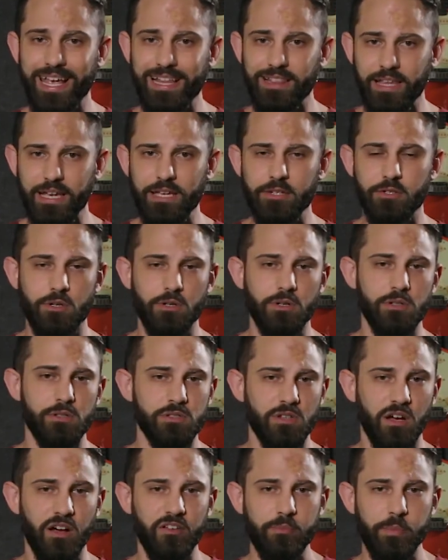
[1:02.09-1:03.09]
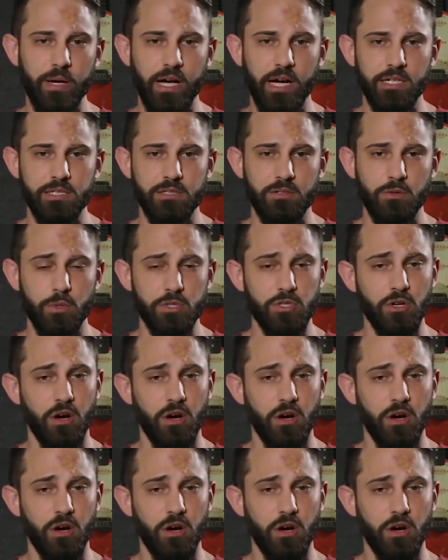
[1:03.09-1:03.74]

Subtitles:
a Lantern Softbox, which